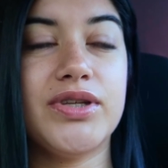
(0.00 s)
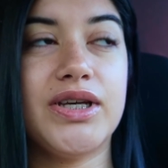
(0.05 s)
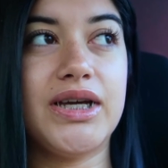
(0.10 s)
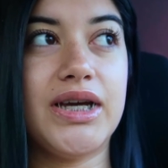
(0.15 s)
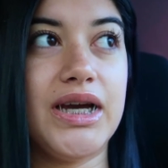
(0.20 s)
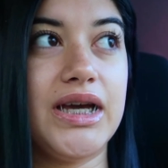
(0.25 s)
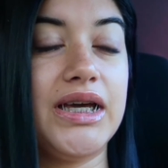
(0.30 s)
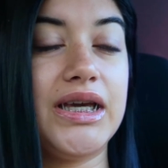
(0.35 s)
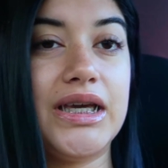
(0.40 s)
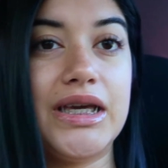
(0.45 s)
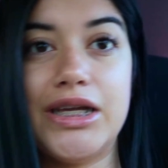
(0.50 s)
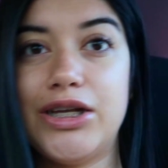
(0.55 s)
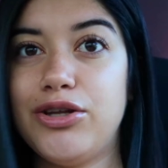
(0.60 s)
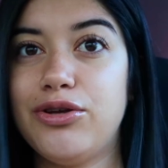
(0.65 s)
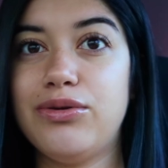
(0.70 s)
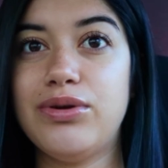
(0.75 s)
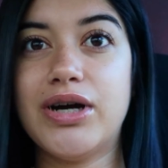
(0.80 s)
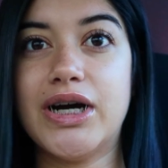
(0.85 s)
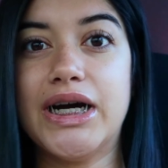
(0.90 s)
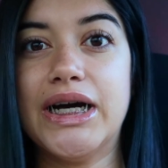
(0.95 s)
Like, I kid
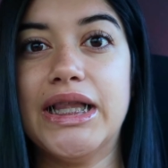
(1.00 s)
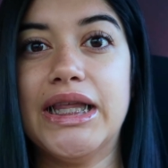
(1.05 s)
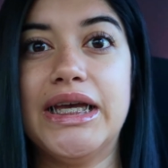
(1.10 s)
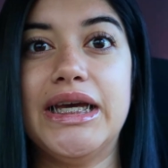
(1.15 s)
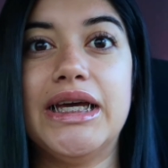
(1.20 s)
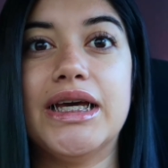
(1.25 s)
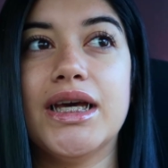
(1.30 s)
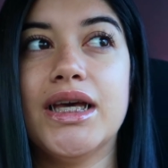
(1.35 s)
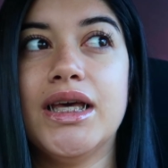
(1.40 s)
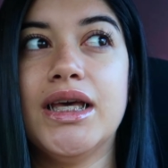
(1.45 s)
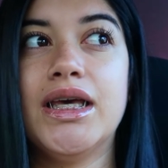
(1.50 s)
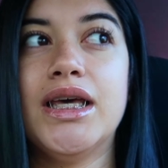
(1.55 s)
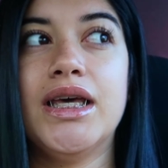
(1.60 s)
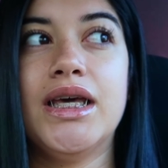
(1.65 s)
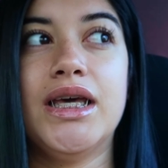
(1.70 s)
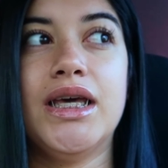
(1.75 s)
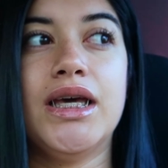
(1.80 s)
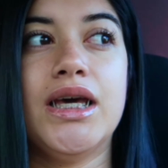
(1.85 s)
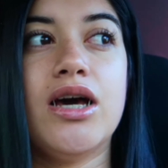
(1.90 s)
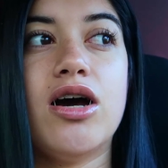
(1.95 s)
you not, like
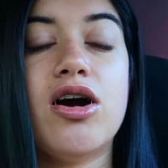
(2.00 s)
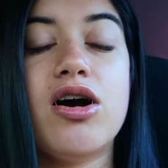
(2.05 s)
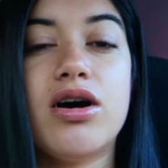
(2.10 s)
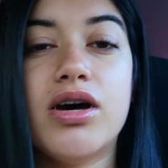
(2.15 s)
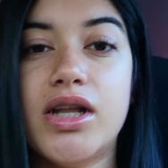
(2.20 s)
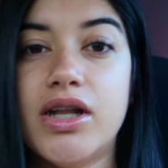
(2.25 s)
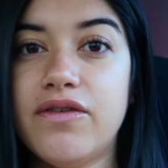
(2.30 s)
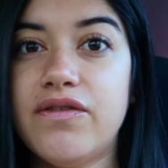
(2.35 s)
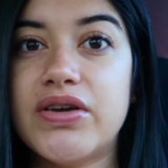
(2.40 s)
on